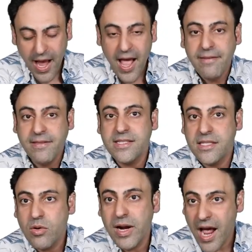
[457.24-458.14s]
And this
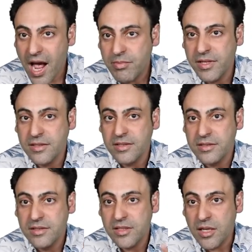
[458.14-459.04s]
is what happened.
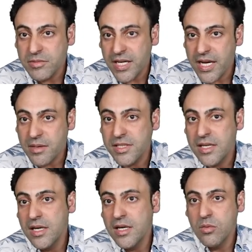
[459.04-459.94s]
Sometimes
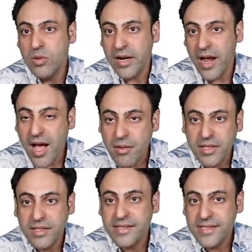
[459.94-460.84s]
what
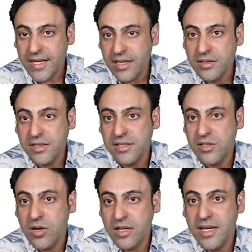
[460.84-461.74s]
happened, the cell
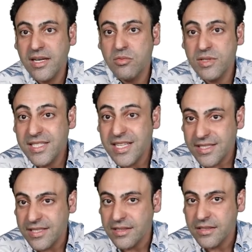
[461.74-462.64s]
start getting
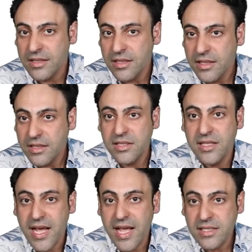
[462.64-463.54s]
resistant to
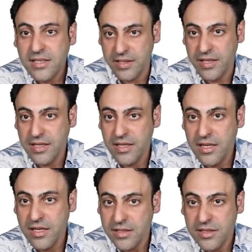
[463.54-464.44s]
the insulin.
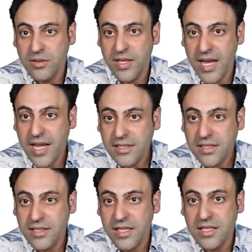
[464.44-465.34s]
So the
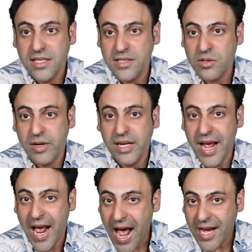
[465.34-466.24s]
insulin doesn't
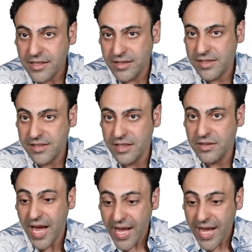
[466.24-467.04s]
really act on the cell.